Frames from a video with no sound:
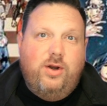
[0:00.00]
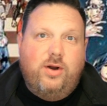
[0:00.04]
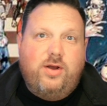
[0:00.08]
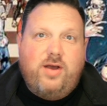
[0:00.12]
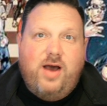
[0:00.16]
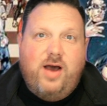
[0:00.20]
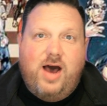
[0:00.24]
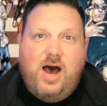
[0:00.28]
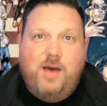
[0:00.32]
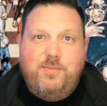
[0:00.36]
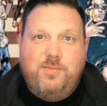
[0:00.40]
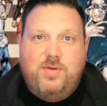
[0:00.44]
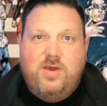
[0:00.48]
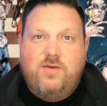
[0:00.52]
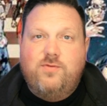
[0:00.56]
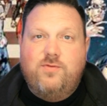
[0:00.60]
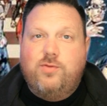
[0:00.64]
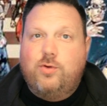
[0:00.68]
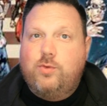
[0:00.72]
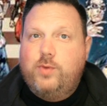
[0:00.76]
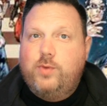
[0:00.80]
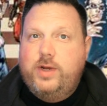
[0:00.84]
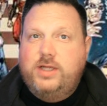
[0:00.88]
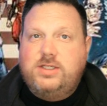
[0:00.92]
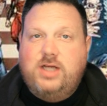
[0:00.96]
copy
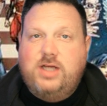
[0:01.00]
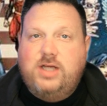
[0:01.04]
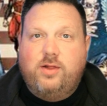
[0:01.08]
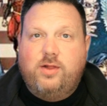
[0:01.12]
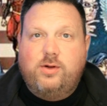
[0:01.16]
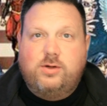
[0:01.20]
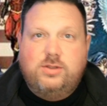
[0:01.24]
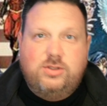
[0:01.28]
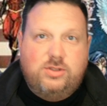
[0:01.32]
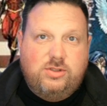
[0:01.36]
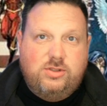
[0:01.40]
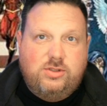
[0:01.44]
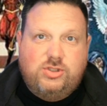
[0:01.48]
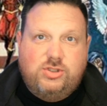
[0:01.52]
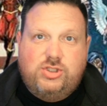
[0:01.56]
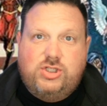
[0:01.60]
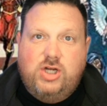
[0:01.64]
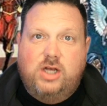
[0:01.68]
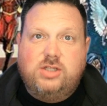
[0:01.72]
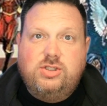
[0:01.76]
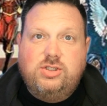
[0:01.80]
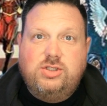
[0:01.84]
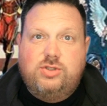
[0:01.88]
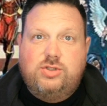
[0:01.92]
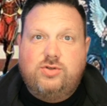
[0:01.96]
for retailers
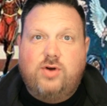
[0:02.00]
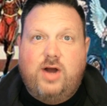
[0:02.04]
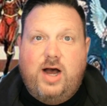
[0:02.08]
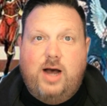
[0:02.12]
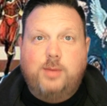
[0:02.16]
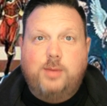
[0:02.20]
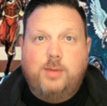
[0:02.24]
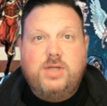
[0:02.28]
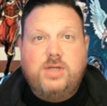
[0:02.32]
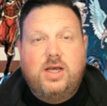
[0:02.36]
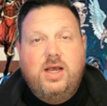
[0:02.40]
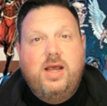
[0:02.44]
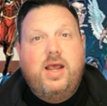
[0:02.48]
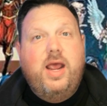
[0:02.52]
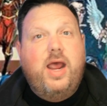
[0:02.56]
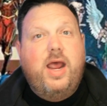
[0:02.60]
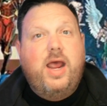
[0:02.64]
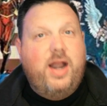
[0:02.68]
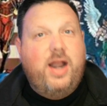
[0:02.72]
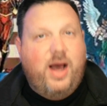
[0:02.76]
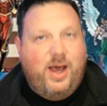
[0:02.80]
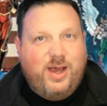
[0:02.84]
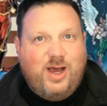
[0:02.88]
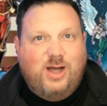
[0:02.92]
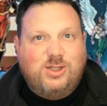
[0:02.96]
just dropped,
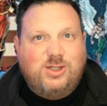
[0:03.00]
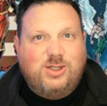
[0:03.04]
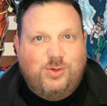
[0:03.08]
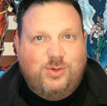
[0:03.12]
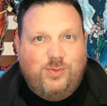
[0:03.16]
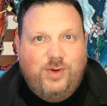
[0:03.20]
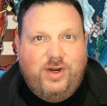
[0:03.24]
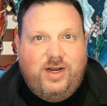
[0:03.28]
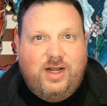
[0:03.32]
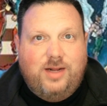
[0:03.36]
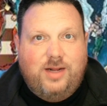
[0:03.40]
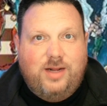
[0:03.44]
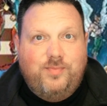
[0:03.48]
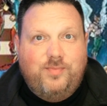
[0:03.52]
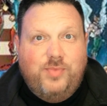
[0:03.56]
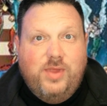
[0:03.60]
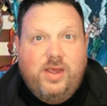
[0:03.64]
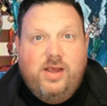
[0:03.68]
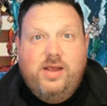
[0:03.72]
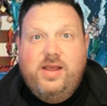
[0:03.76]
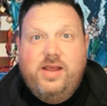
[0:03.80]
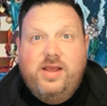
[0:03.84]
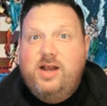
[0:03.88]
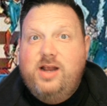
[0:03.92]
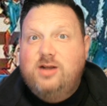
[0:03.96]
and I got to read it.
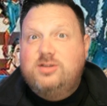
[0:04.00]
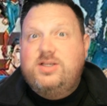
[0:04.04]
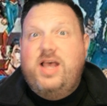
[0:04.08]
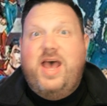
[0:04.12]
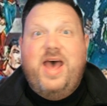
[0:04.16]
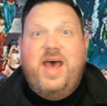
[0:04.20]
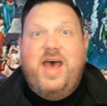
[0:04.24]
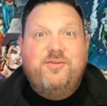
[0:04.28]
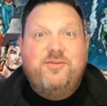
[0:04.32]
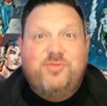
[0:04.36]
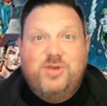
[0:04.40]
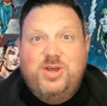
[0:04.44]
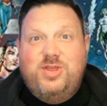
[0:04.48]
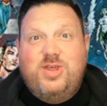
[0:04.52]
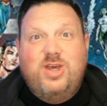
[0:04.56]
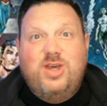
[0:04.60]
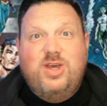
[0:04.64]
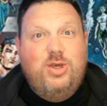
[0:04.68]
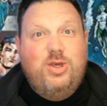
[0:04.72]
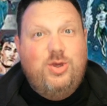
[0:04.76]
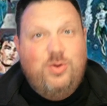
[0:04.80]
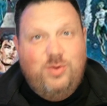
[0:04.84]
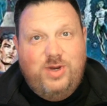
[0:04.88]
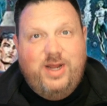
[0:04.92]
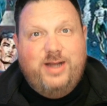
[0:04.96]
Here's
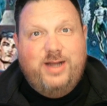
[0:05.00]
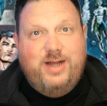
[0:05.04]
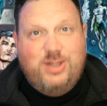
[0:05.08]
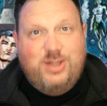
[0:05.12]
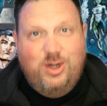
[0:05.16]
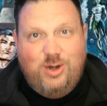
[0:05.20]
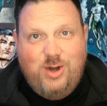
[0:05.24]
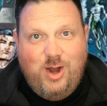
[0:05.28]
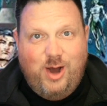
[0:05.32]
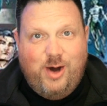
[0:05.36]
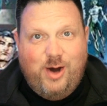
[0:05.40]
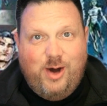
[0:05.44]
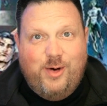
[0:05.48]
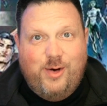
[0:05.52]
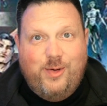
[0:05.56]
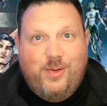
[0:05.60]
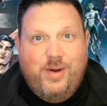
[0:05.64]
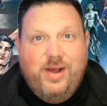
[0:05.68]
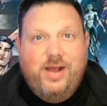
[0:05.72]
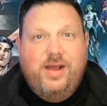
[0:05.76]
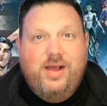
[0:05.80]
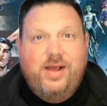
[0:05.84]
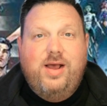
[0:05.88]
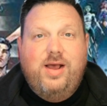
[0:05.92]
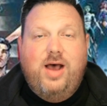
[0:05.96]
everything you need to know
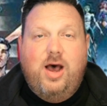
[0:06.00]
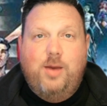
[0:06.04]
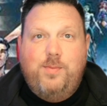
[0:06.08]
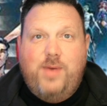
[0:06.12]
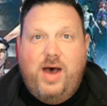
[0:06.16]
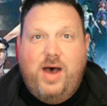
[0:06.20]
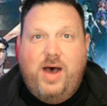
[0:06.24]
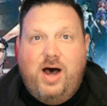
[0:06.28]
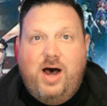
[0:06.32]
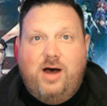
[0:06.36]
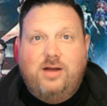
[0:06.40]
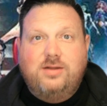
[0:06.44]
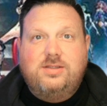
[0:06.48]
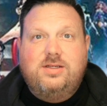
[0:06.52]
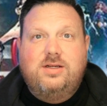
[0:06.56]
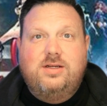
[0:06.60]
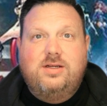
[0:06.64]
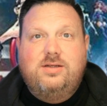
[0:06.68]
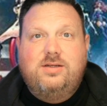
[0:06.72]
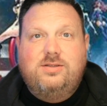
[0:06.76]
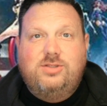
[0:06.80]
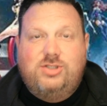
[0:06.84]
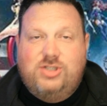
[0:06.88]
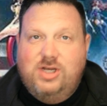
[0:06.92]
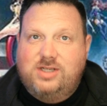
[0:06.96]
about
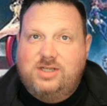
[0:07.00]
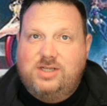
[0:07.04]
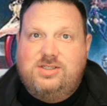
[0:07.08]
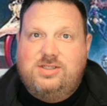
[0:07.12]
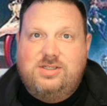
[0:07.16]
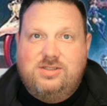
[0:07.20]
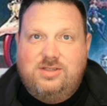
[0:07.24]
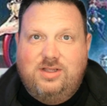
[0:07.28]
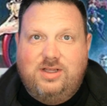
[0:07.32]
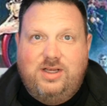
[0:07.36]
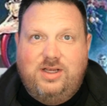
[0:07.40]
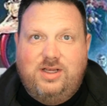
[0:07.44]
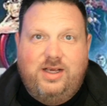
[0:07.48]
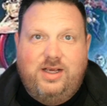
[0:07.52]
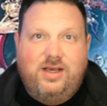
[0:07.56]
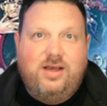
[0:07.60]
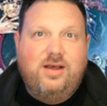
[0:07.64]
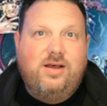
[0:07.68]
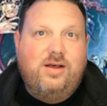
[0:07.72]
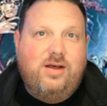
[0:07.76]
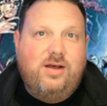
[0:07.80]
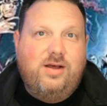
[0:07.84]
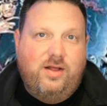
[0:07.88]
Justice League